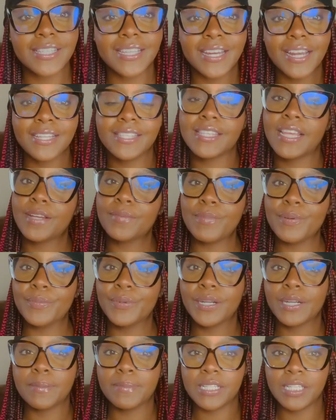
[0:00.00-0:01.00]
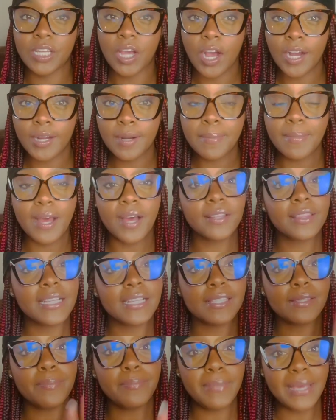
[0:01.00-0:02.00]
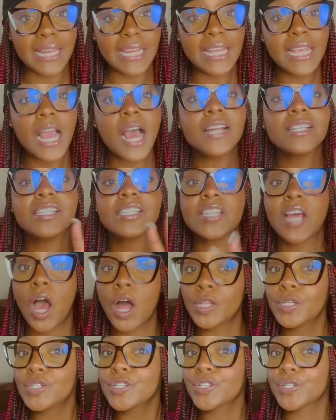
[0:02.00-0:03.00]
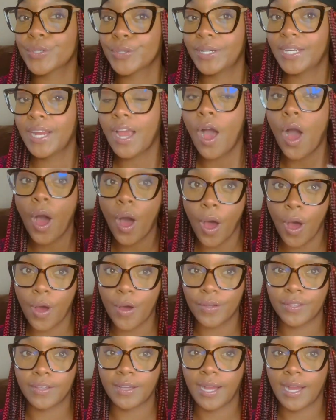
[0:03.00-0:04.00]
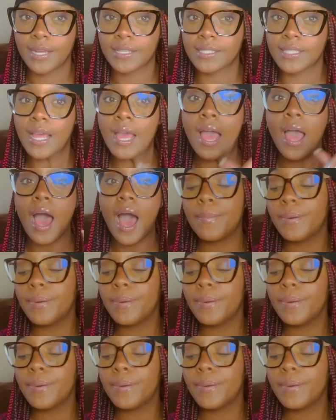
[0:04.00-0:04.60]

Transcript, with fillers: In today's segment, we're going to be talking about this mini Dollar Tree haul, you guys.